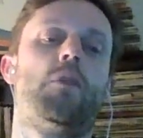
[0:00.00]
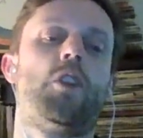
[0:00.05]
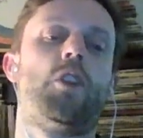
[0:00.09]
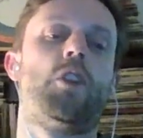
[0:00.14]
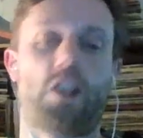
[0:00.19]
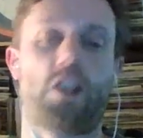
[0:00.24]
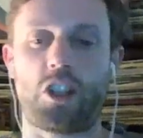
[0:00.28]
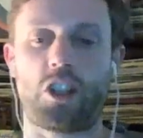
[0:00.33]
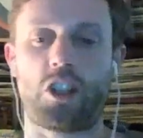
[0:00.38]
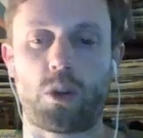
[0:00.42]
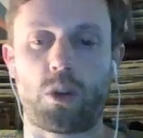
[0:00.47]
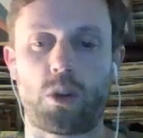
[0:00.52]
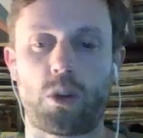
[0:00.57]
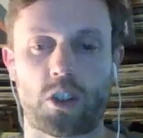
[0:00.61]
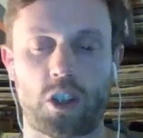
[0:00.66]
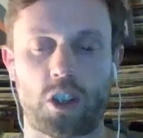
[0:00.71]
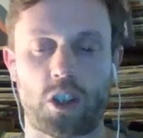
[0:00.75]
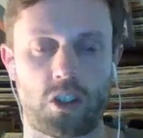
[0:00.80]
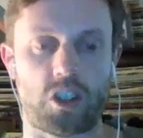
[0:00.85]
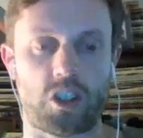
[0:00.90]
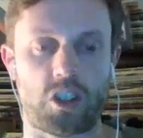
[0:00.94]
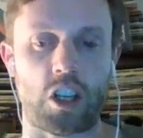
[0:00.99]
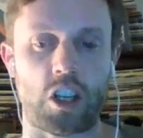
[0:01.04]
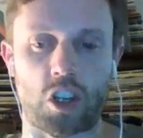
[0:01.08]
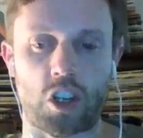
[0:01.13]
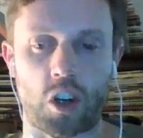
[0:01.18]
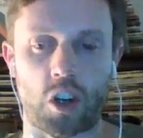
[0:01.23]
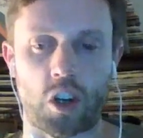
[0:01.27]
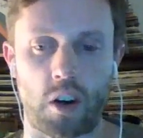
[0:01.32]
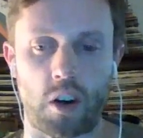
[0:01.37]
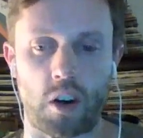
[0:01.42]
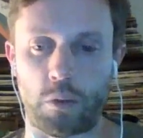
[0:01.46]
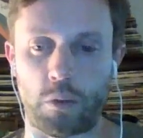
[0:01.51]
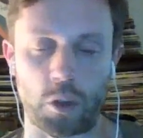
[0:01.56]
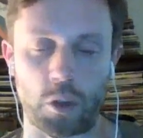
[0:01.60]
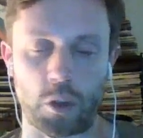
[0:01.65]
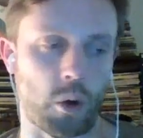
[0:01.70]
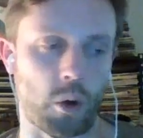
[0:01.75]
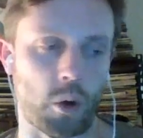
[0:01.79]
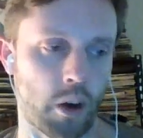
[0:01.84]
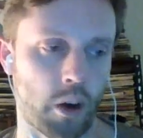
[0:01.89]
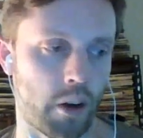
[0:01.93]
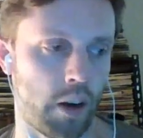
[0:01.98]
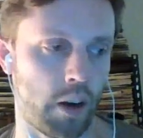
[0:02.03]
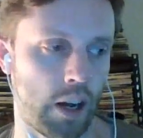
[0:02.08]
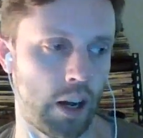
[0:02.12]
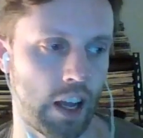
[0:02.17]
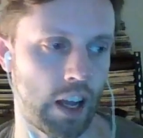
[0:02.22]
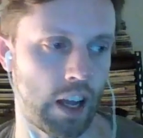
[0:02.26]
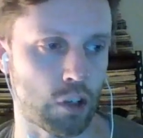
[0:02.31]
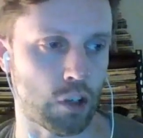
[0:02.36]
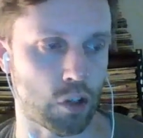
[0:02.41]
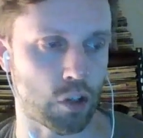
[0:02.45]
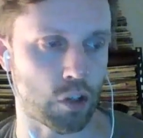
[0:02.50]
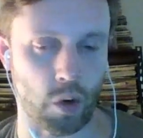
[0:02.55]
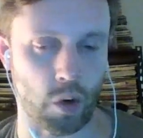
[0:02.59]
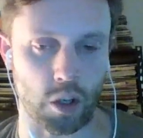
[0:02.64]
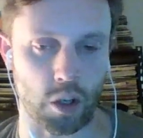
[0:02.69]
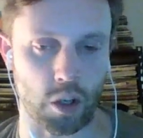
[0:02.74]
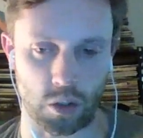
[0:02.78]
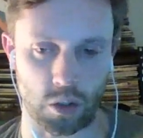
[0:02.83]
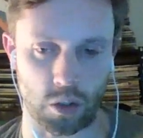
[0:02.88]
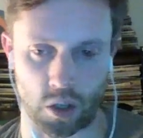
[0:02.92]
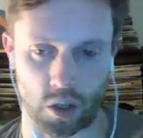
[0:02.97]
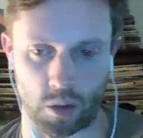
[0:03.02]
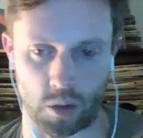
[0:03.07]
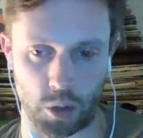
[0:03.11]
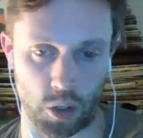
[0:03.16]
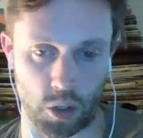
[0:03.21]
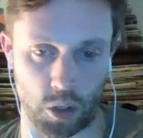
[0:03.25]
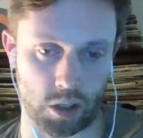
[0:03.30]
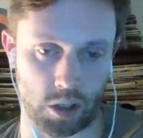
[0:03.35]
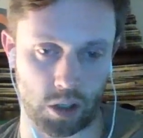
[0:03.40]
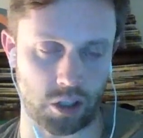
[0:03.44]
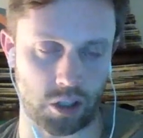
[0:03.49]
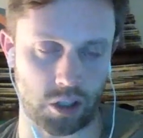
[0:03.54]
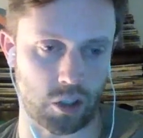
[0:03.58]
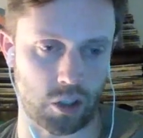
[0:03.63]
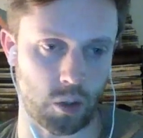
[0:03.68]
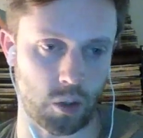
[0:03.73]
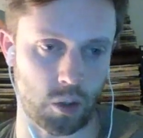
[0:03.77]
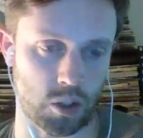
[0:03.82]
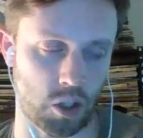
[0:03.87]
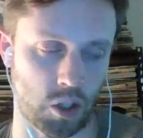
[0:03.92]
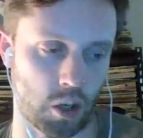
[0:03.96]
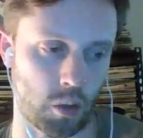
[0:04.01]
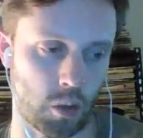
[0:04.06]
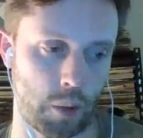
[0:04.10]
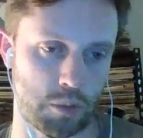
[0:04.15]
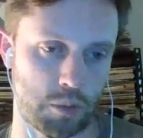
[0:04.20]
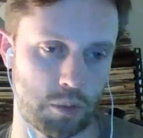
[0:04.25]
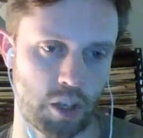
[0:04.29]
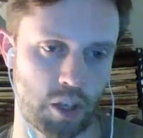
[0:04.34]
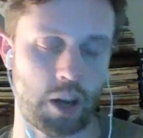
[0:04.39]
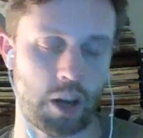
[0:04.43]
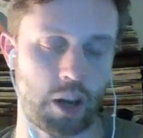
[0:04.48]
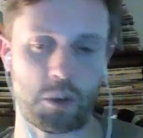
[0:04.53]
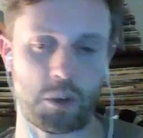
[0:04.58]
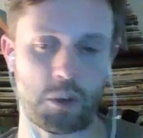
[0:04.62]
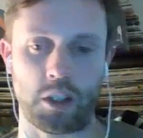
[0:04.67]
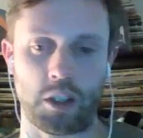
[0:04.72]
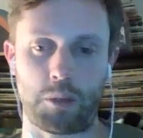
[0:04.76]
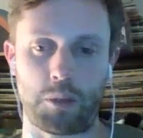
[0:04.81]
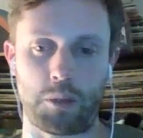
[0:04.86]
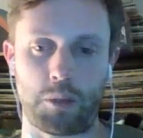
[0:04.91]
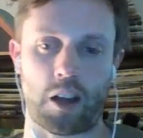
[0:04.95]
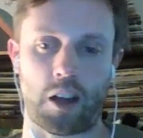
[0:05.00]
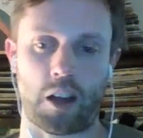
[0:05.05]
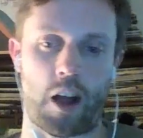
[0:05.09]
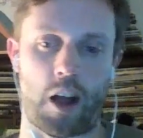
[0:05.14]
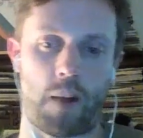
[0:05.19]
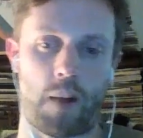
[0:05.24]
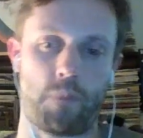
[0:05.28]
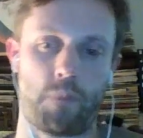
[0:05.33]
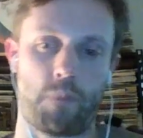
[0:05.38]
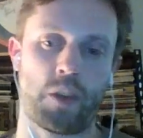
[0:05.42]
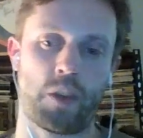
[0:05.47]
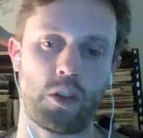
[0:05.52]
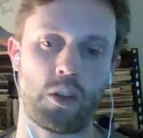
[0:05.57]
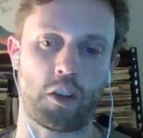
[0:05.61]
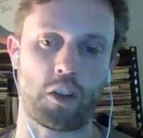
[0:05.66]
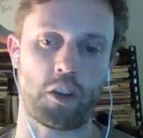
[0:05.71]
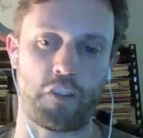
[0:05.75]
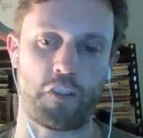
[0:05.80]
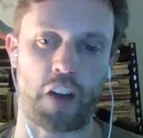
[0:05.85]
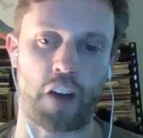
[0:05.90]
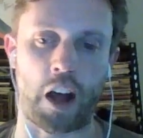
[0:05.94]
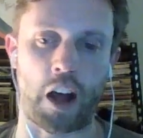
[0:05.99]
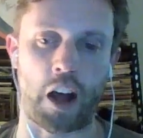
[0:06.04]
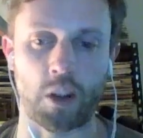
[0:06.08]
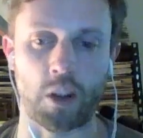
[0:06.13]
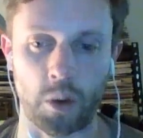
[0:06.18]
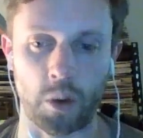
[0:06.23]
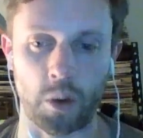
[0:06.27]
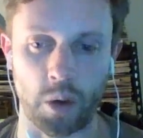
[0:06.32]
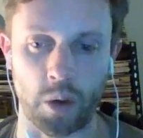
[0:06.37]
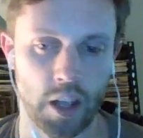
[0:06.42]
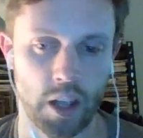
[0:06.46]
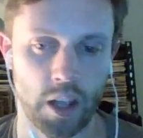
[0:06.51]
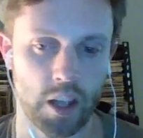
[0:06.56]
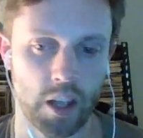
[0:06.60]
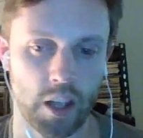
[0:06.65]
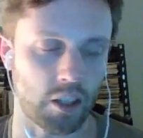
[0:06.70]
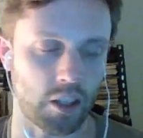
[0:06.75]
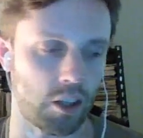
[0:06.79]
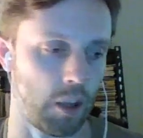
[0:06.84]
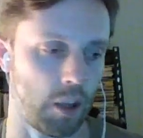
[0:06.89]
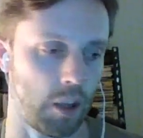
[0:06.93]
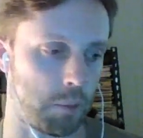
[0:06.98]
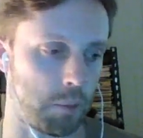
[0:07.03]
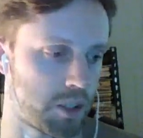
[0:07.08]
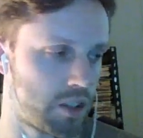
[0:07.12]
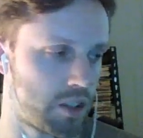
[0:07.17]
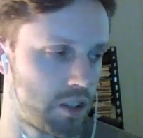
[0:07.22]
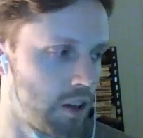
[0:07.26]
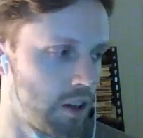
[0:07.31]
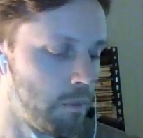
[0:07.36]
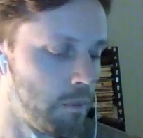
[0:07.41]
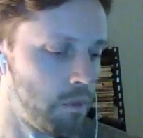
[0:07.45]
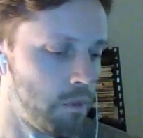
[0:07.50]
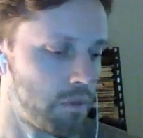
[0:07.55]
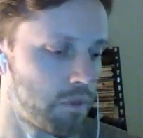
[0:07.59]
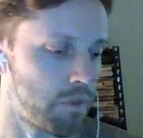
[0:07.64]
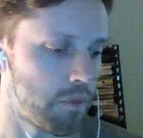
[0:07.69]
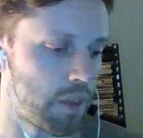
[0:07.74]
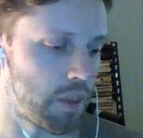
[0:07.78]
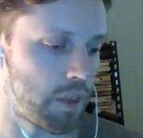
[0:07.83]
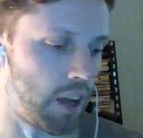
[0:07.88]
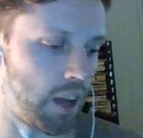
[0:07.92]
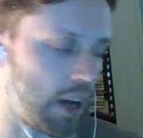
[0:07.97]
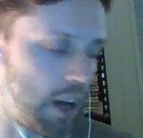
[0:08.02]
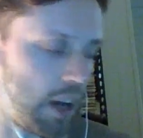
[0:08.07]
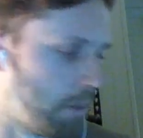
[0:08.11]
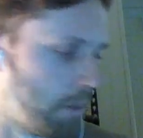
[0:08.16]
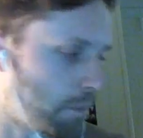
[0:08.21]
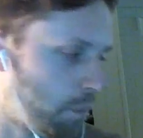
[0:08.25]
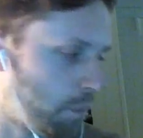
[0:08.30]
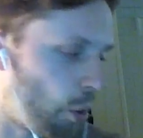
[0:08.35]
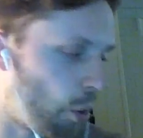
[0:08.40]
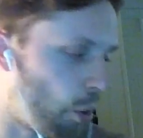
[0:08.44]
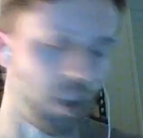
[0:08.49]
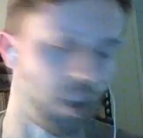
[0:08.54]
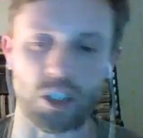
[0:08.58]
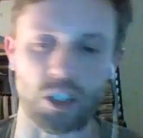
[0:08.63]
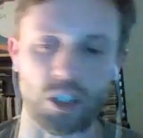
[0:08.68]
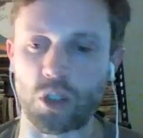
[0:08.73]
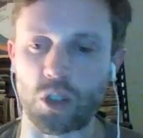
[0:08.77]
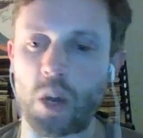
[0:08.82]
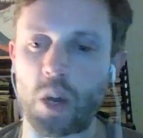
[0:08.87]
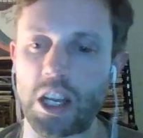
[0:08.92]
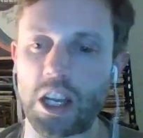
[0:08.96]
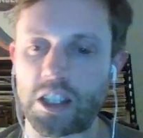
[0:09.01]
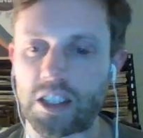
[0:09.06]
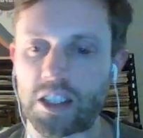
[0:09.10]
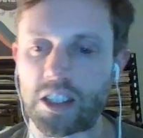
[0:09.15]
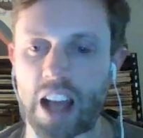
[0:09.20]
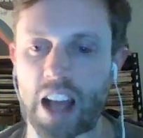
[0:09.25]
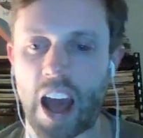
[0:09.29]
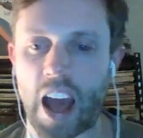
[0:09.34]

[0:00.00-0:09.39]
You can listen to us on Stitcher if you are an Android user. You can listen to us on our website, hipandthelip.com. You can follow the Lip's pointless tweets